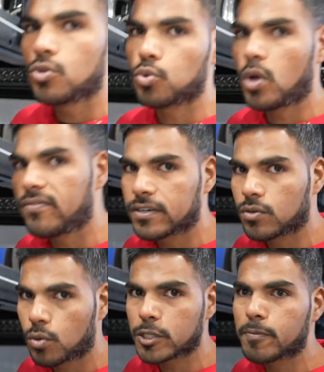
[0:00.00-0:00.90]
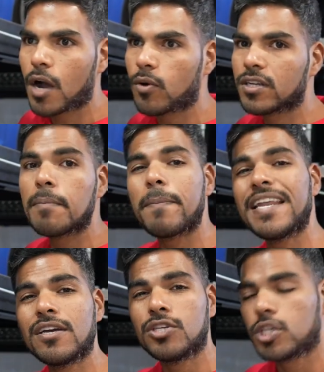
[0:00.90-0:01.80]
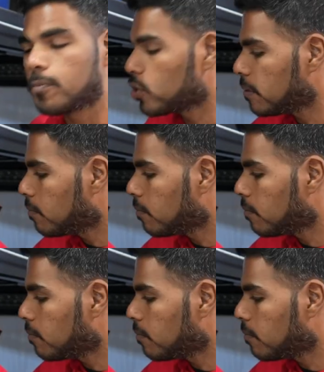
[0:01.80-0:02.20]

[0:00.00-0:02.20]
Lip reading: 1200 horsepower, depending on your supporting